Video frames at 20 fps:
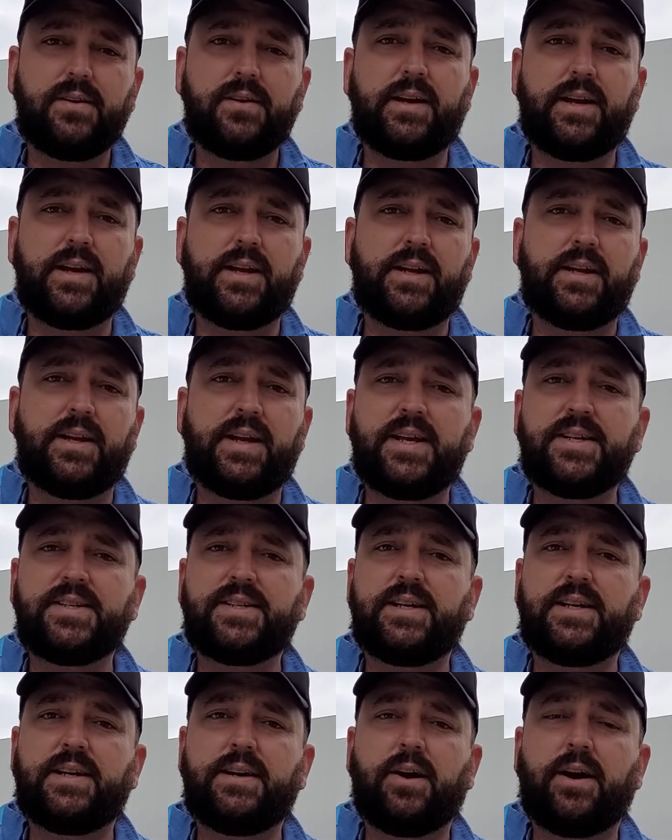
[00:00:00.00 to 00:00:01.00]
getting an
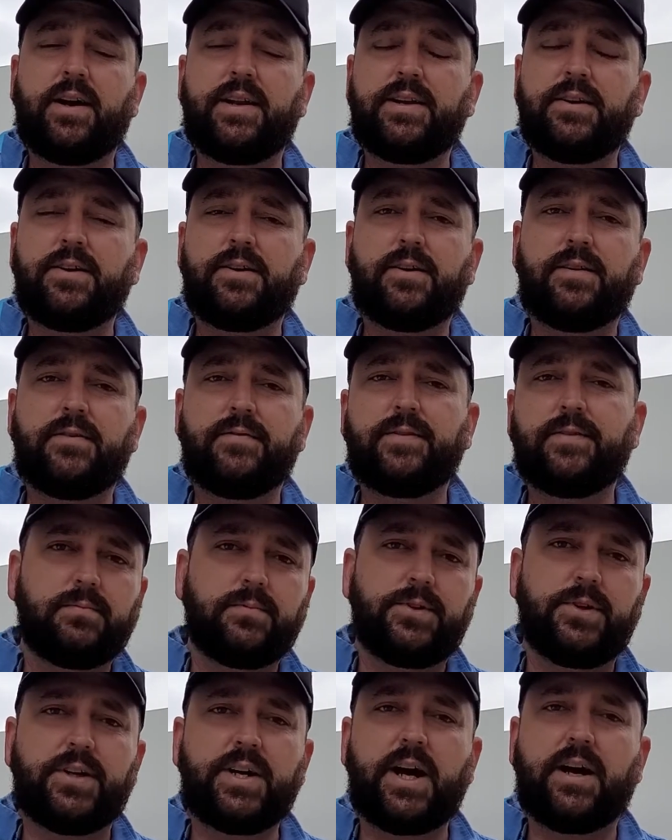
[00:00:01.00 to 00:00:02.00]
easy idea of
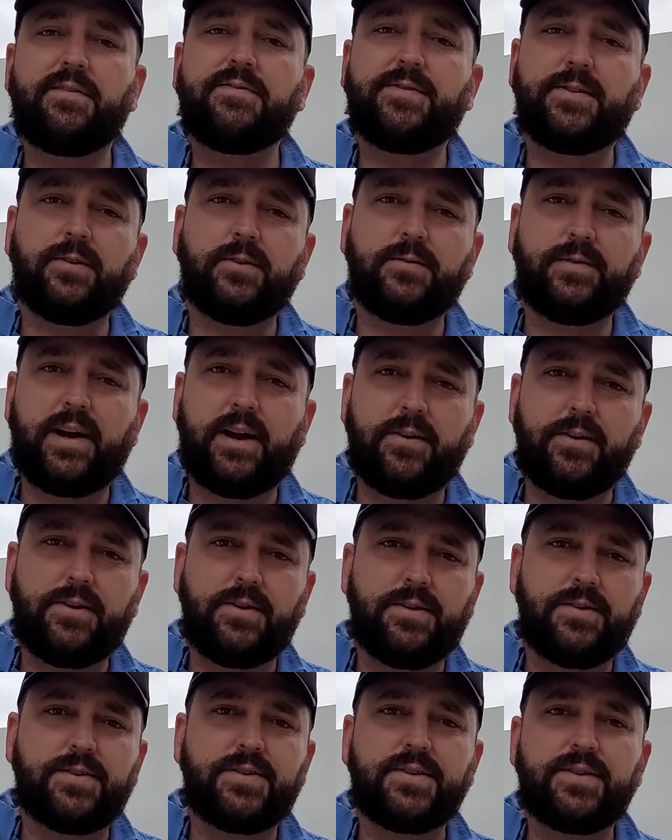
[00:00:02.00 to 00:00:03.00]
your cut fill
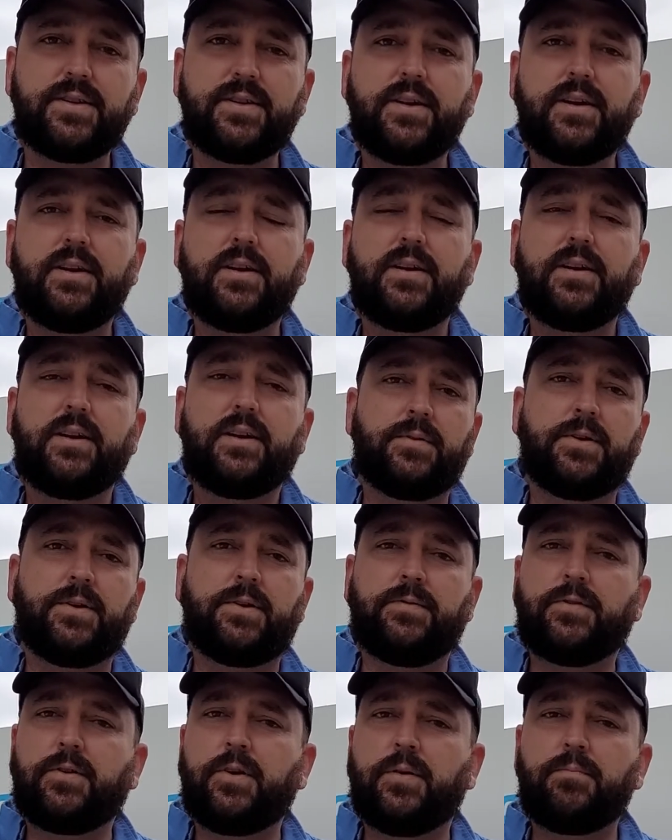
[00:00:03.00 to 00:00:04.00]
values.
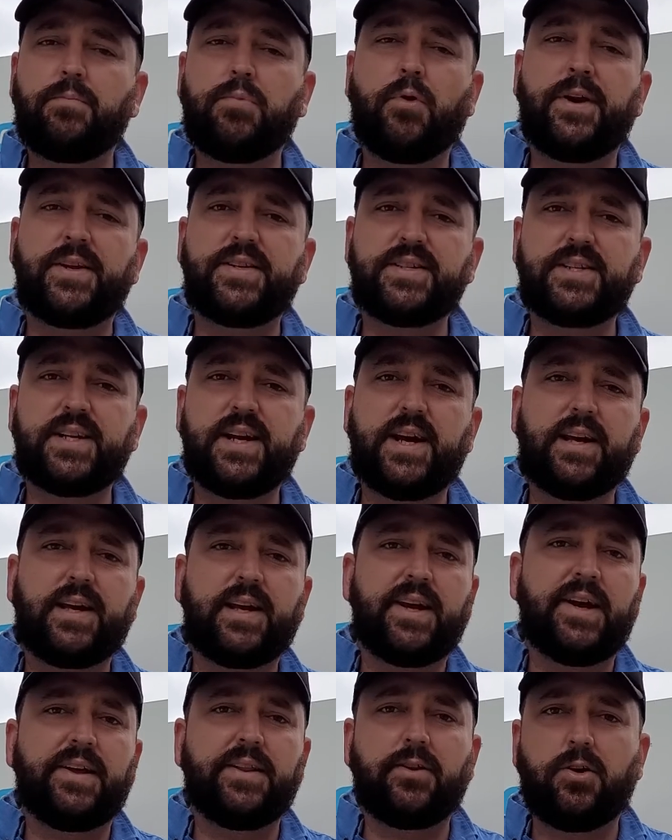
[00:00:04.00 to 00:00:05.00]
You've got point
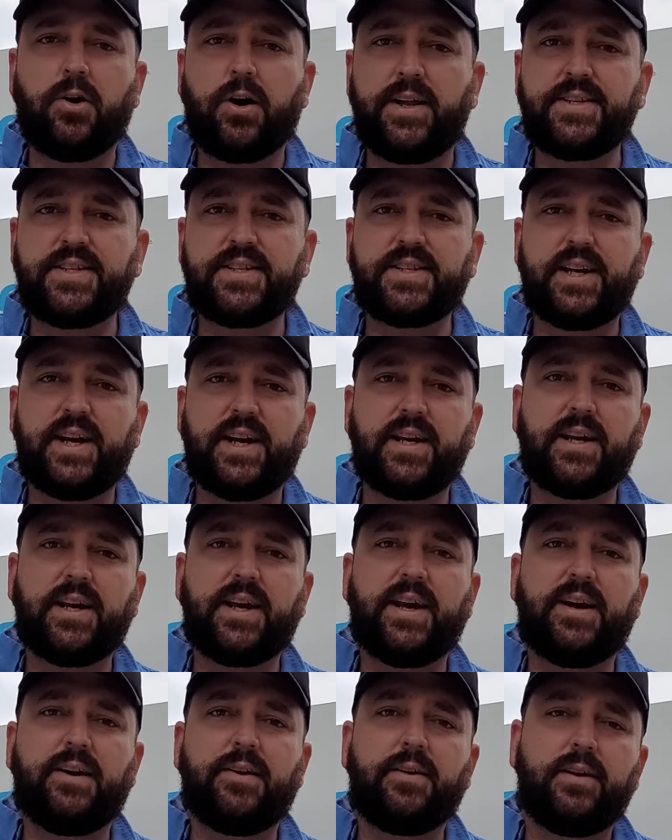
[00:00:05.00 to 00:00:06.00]
stakeout, line
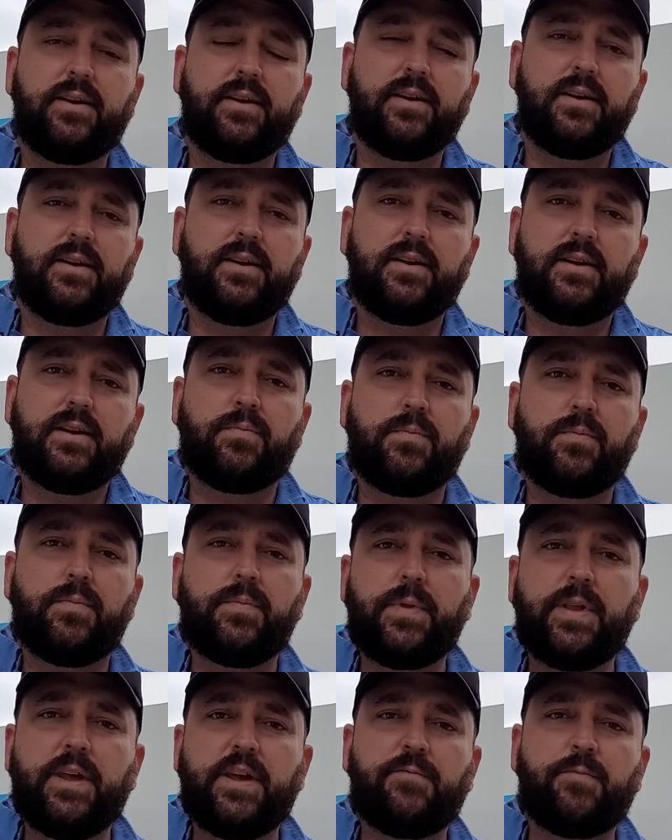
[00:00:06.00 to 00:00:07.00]
stakeout.
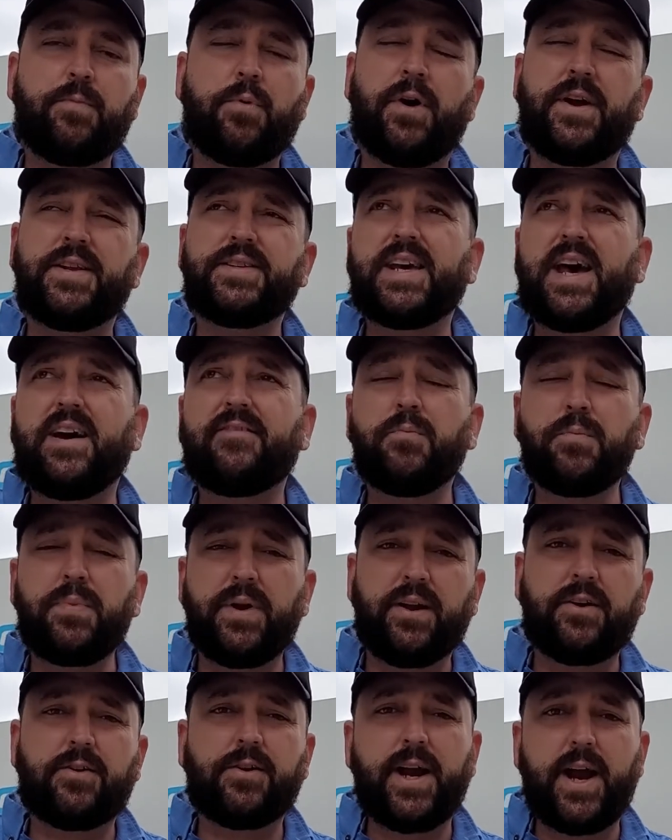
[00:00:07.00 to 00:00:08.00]
If points haven't
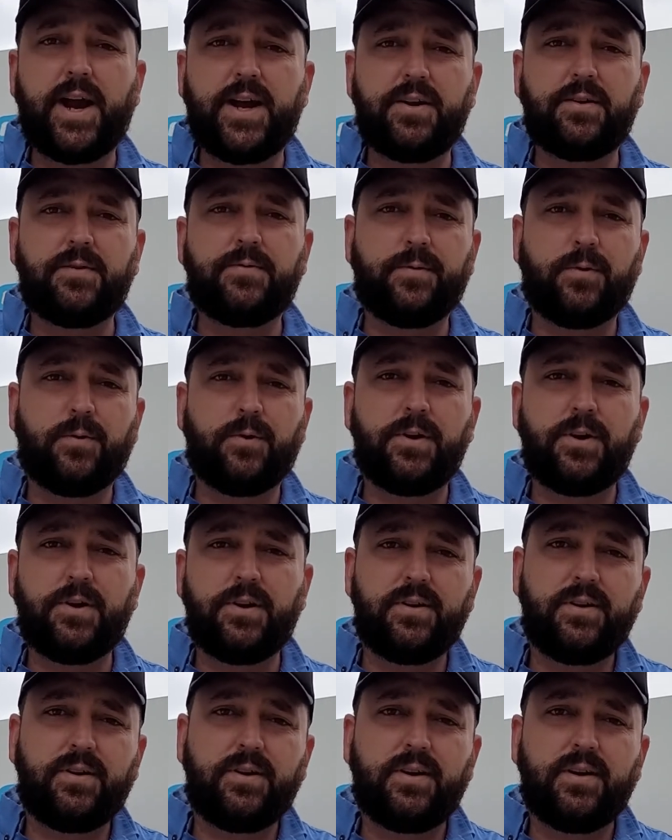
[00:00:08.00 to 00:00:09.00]
been created for
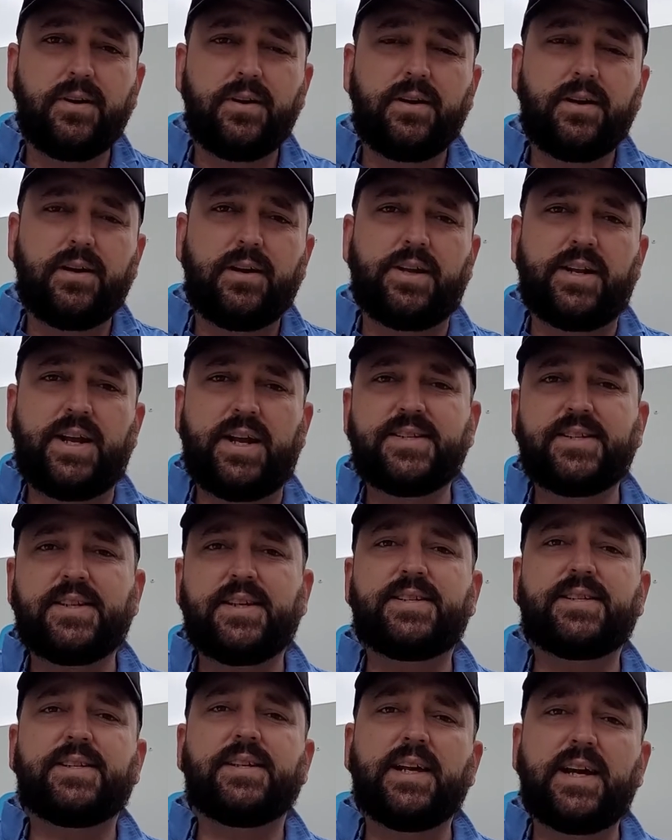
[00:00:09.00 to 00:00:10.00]
you, can easily
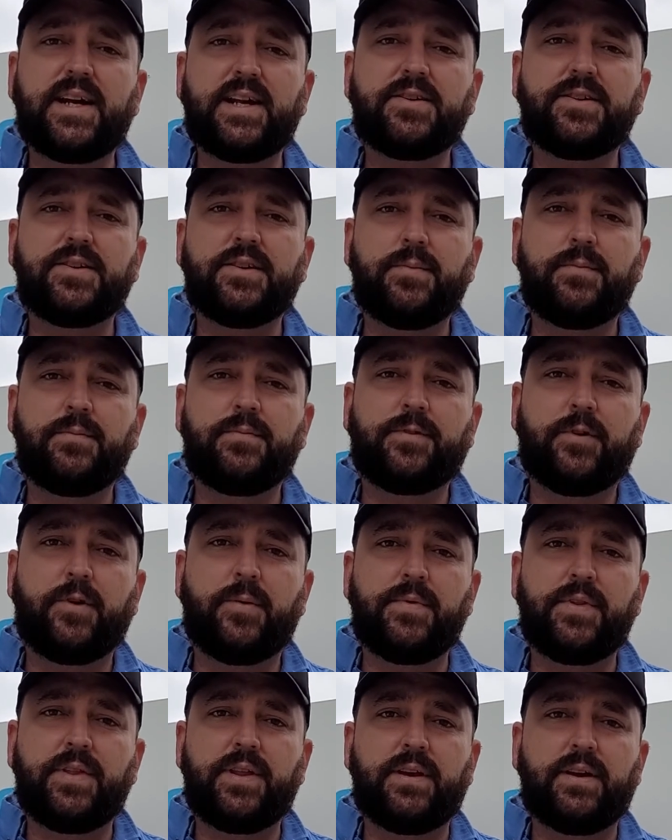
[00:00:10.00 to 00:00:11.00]
select them
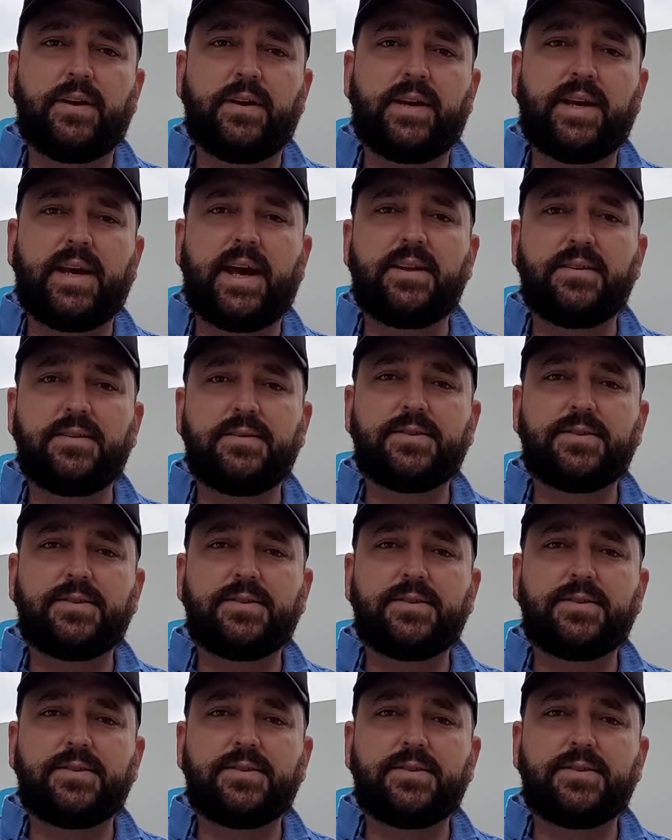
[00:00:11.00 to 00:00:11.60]
from the CAD